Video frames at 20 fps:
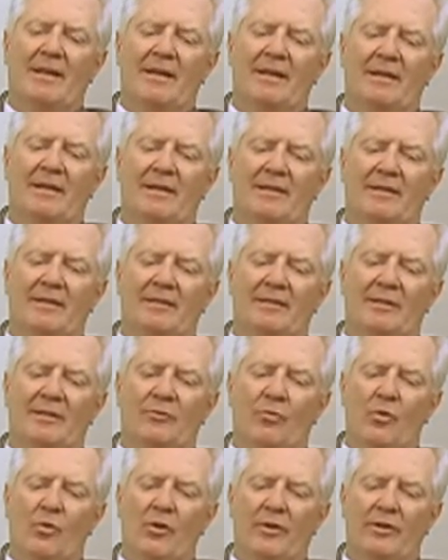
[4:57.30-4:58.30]

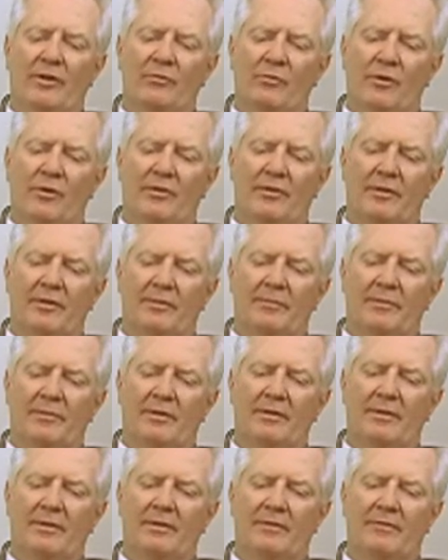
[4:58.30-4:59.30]
in working with them
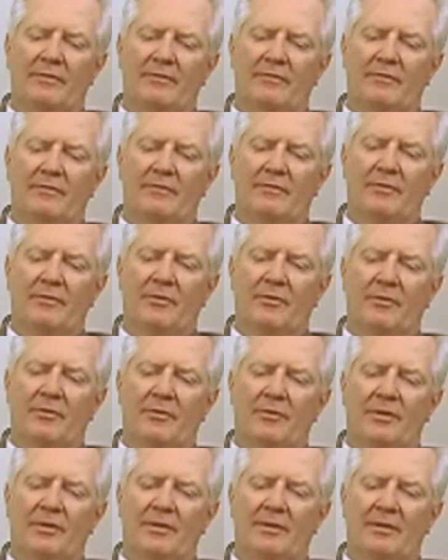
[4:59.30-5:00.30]

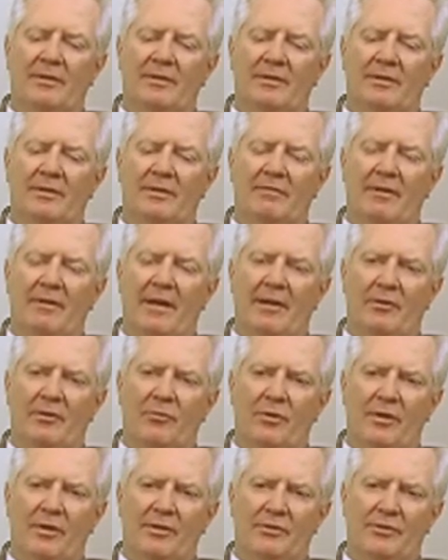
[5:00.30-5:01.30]
through the
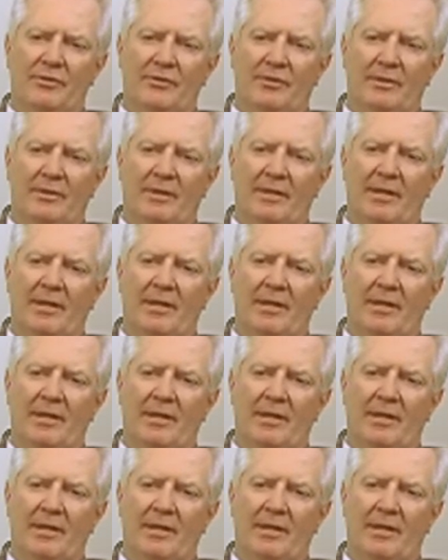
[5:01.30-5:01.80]
evaluation